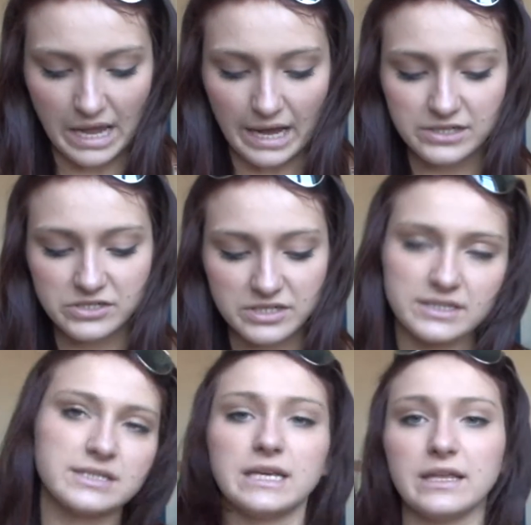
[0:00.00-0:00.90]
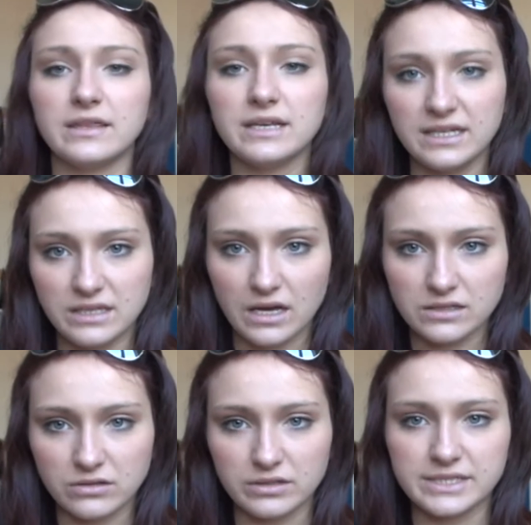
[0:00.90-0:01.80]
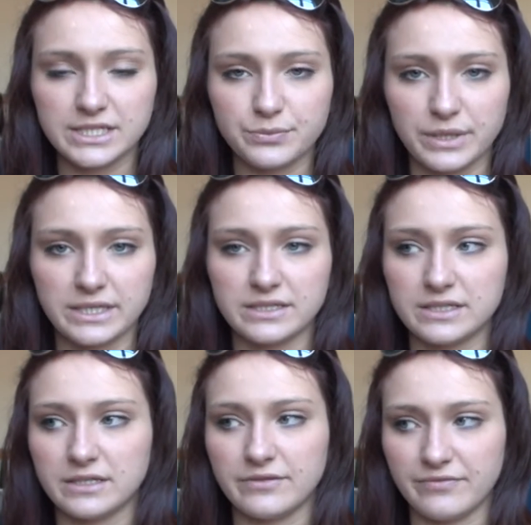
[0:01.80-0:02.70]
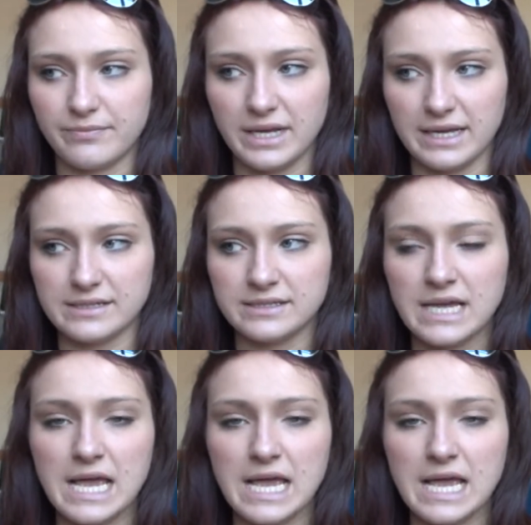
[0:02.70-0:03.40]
As you can see, the lead article is situated in a different place.